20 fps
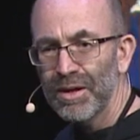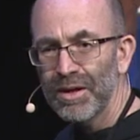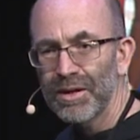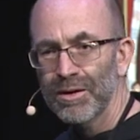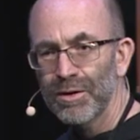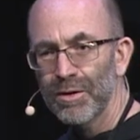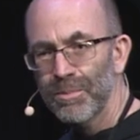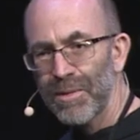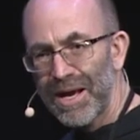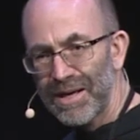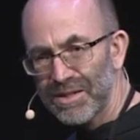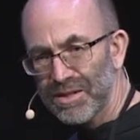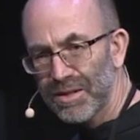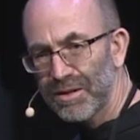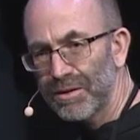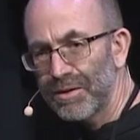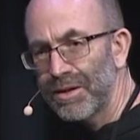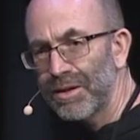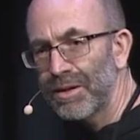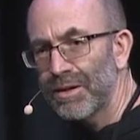in their
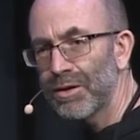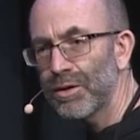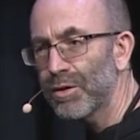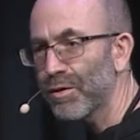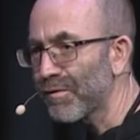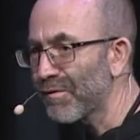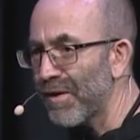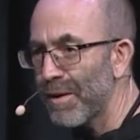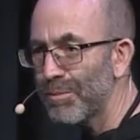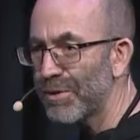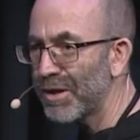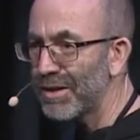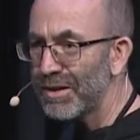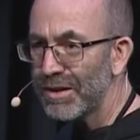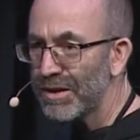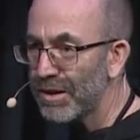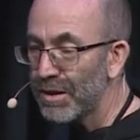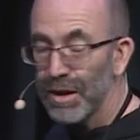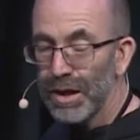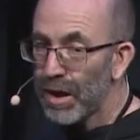masculinity or
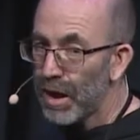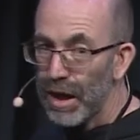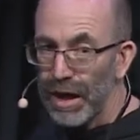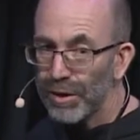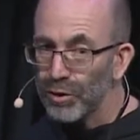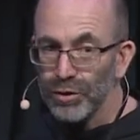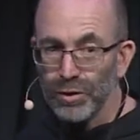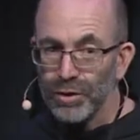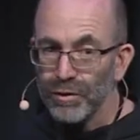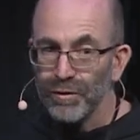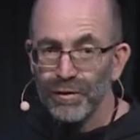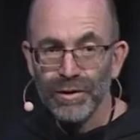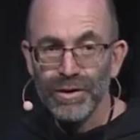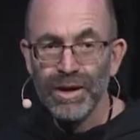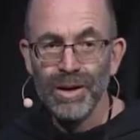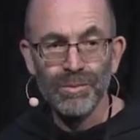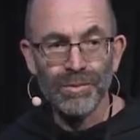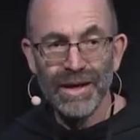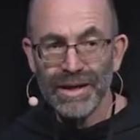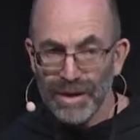femininity. I don't look for
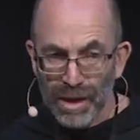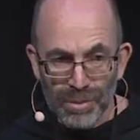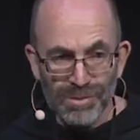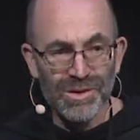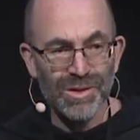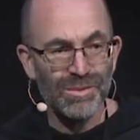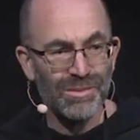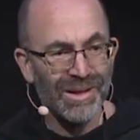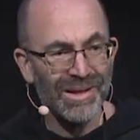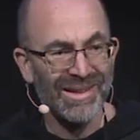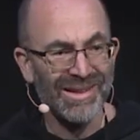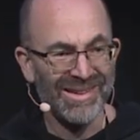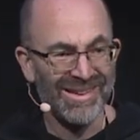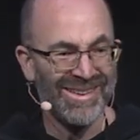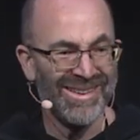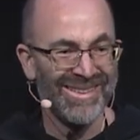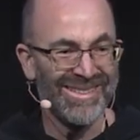them. They come to me.